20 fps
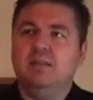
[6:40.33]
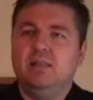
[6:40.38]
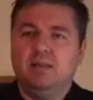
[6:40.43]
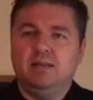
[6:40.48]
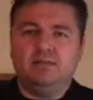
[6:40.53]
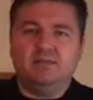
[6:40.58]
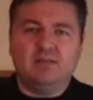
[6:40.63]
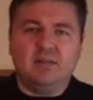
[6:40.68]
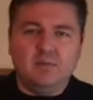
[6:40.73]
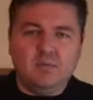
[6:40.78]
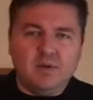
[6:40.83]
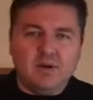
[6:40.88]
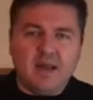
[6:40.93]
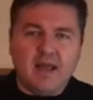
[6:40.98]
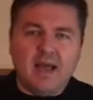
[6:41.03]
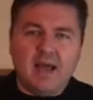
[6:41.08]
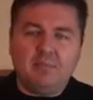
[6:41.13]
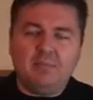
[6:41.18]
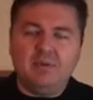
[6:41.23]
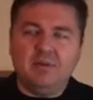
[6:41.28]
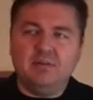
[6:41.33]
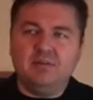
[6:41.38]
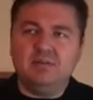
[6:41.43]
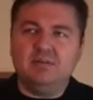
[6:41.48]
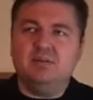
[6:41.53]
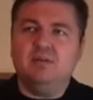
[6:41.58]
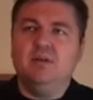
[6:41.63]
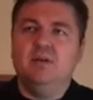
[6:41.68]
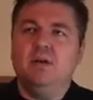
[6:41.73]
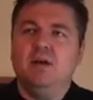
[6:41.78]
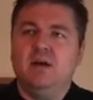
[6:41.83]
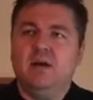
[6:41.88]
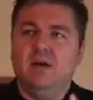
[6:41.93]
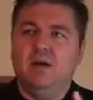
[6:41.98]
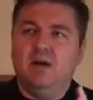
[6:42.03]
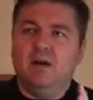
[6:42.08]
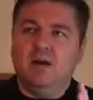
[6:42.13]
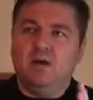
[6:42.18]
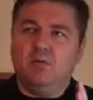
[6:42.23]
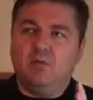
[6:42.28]
Let's see what happens.
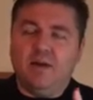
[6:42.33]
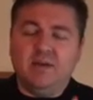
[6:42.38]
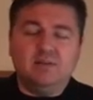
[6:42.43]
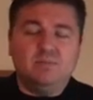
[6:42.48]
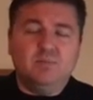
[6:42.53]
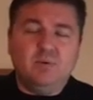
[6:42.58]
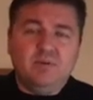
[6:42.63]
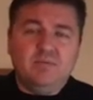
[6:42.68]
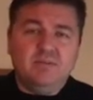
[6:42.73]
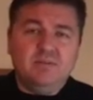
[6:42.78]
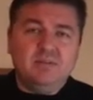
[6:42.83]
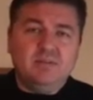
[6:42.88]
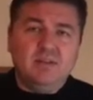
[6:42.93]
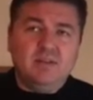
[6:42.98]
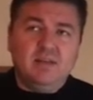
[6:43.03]
Reince Priebus,